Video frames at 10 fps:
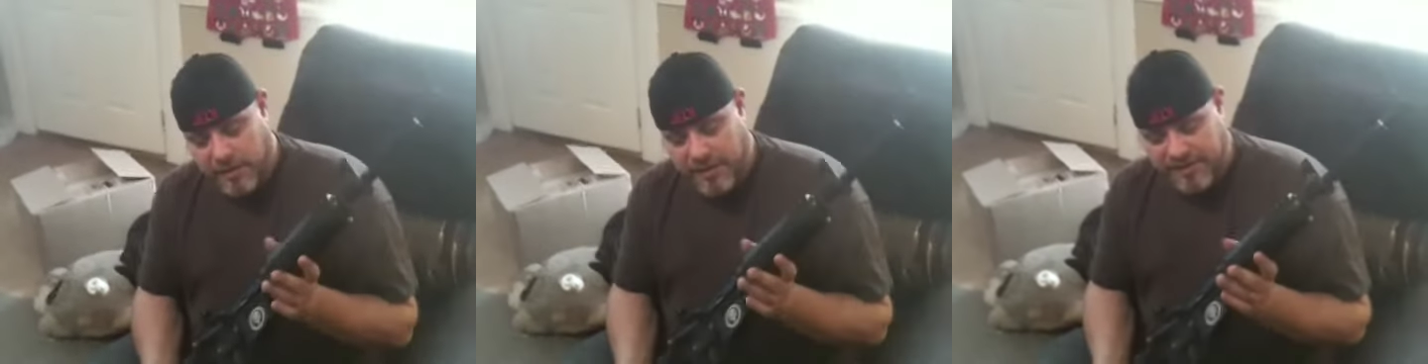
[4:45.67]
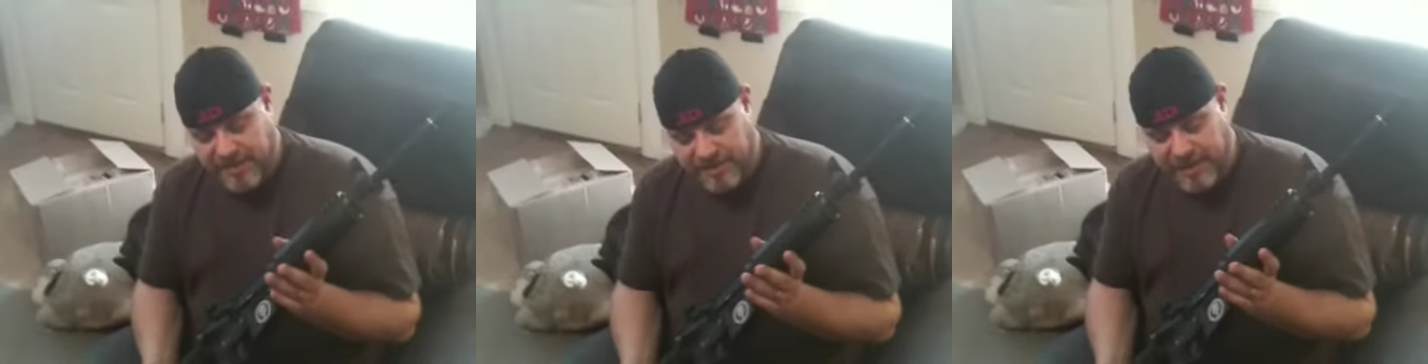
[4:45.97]

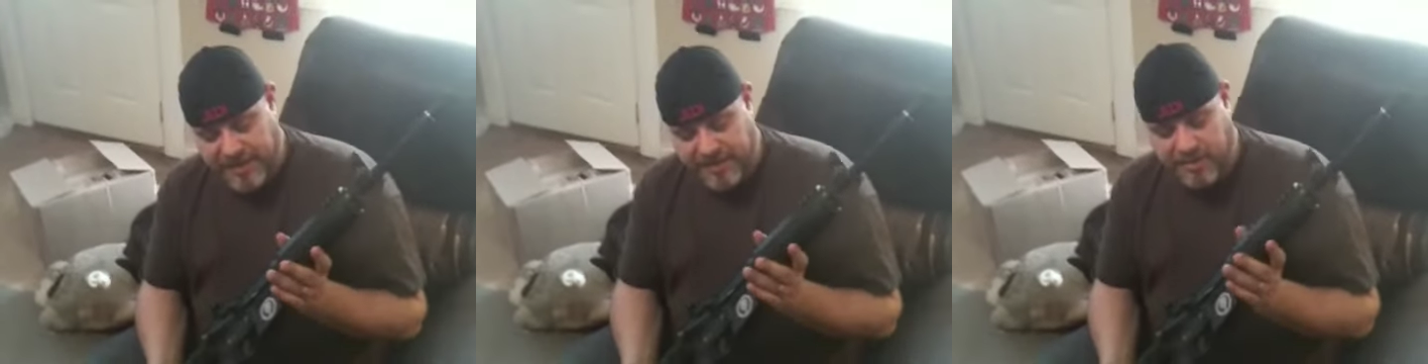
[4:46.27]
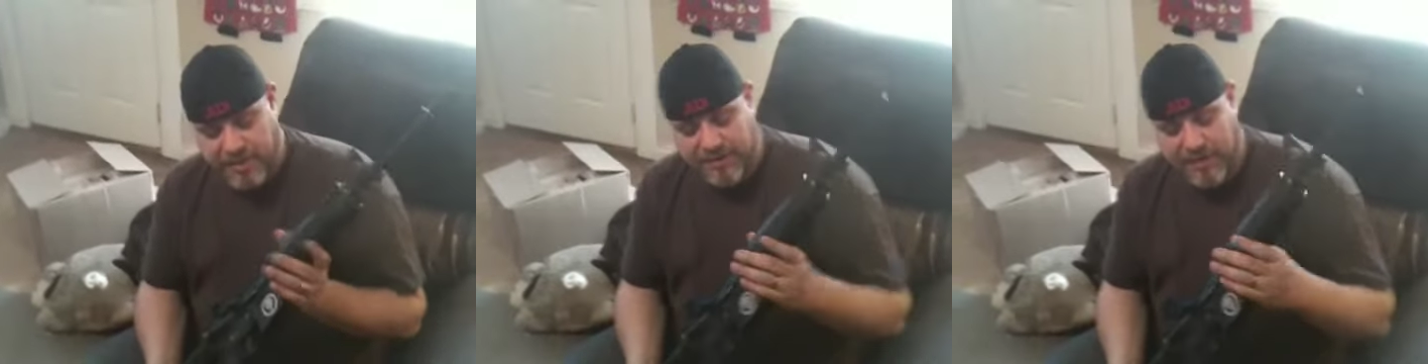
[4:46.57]
Things like that
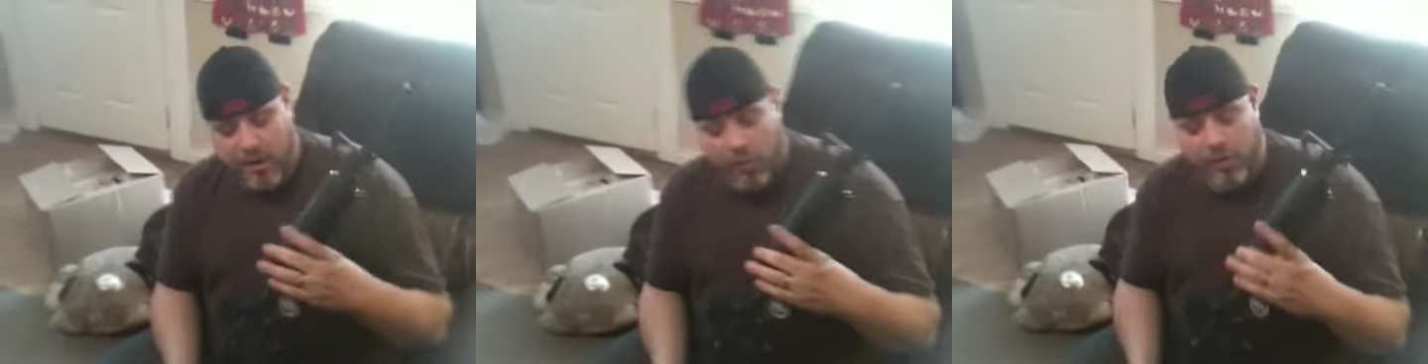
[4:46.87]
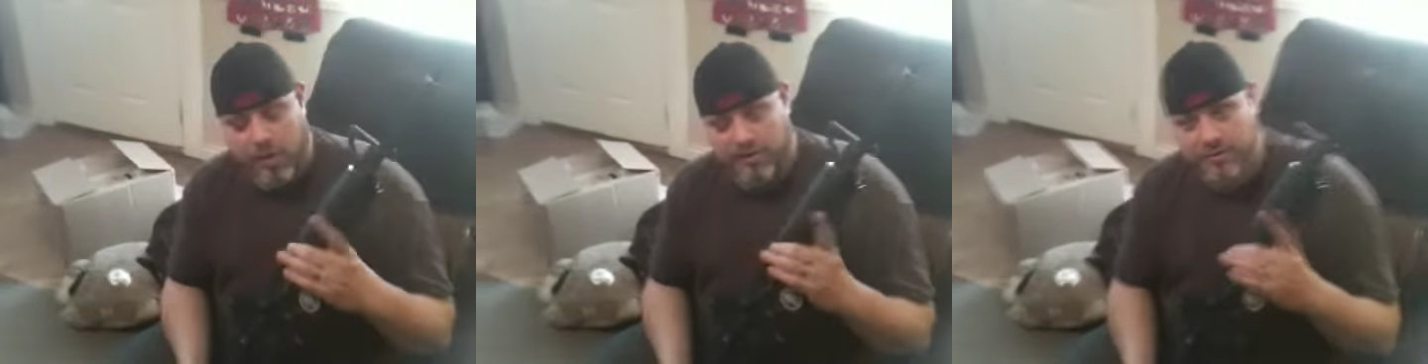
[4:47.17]
you have to
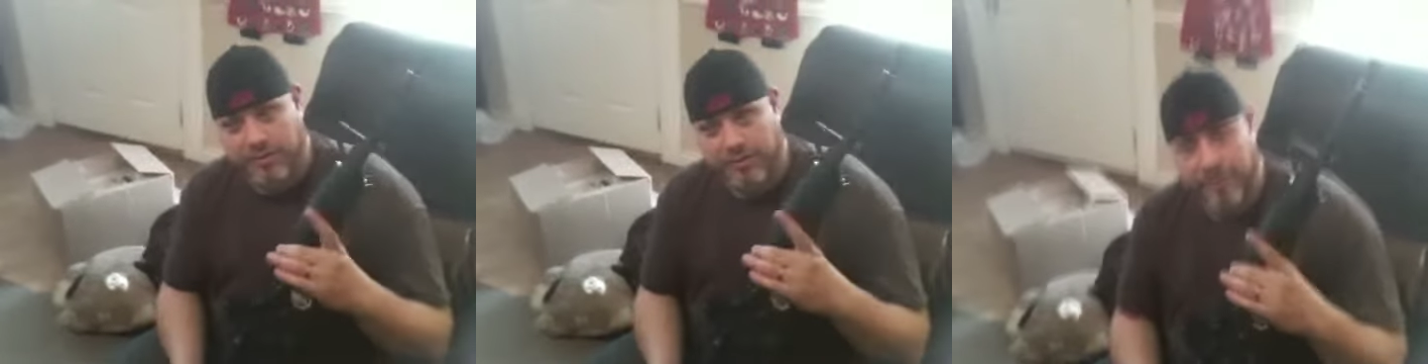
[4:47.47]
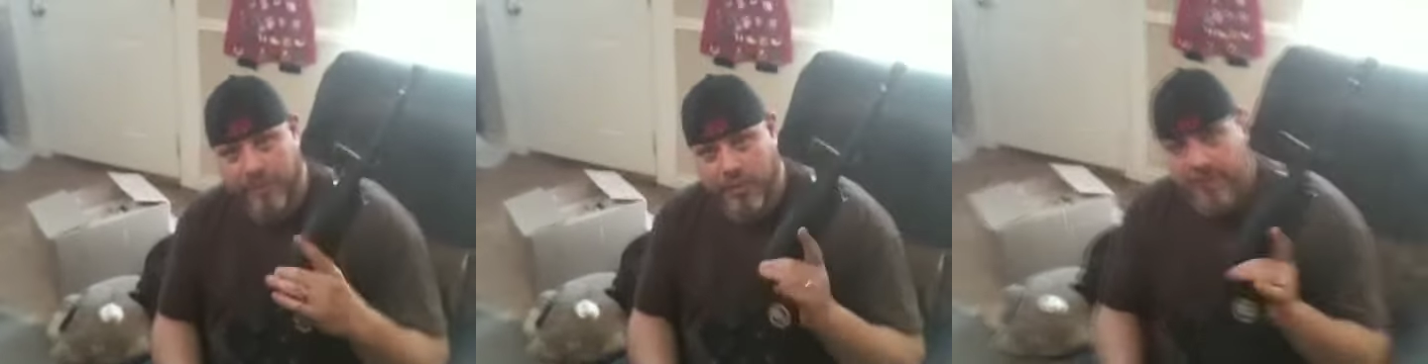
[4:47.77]
hold on to it in
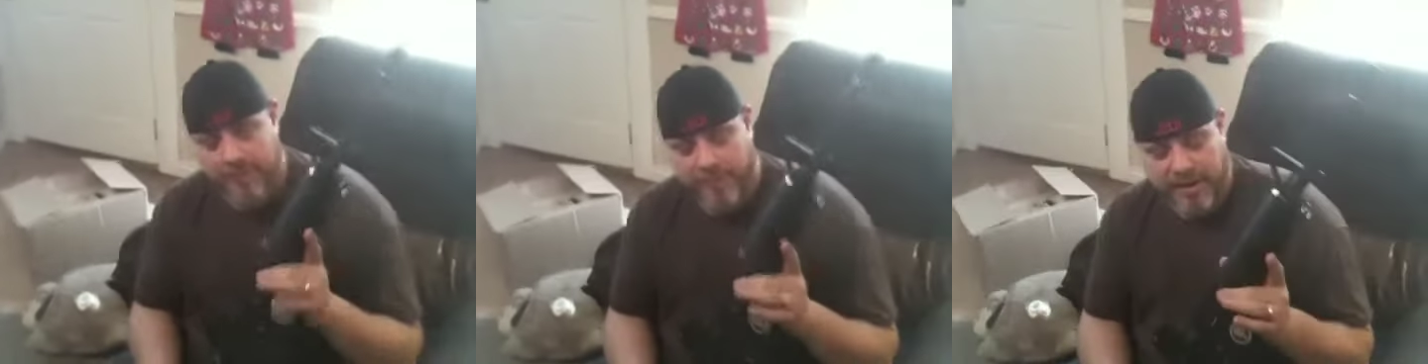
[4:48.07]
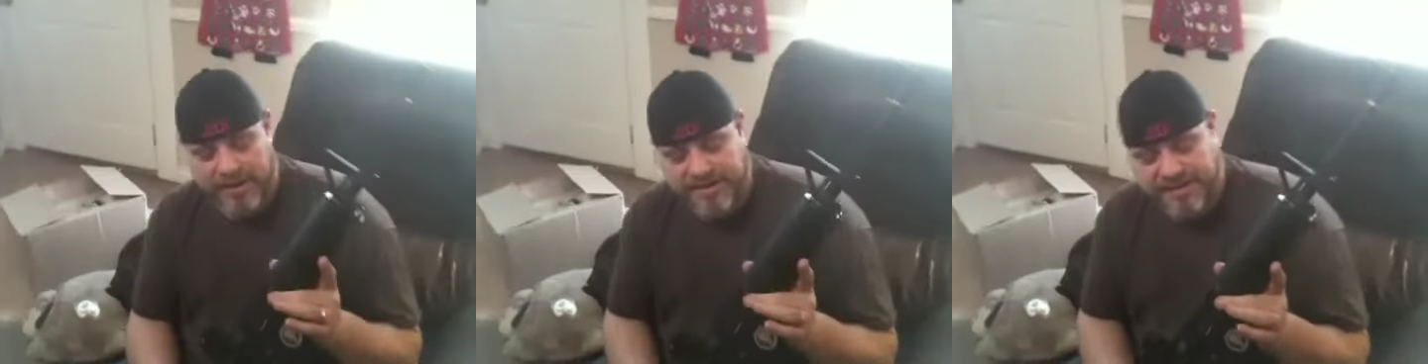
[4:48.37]
3 or 4 different
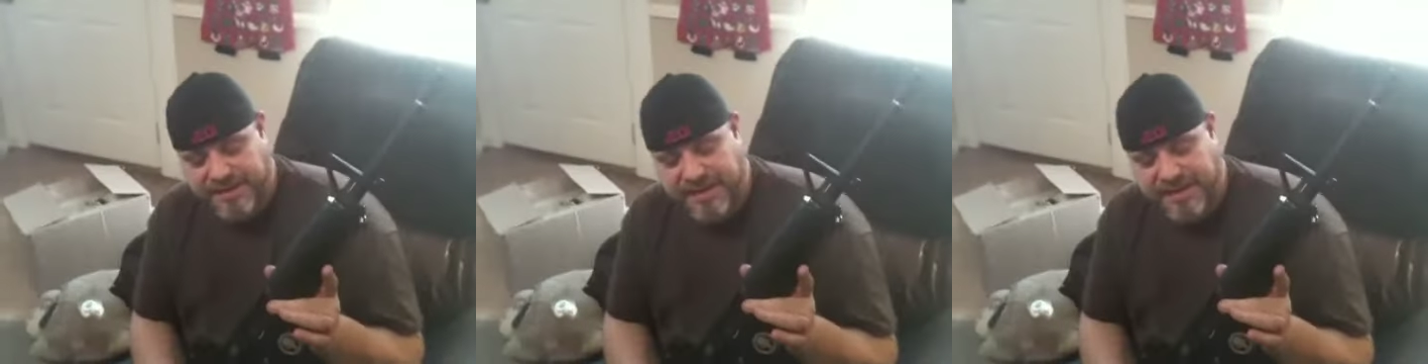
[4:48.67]
places to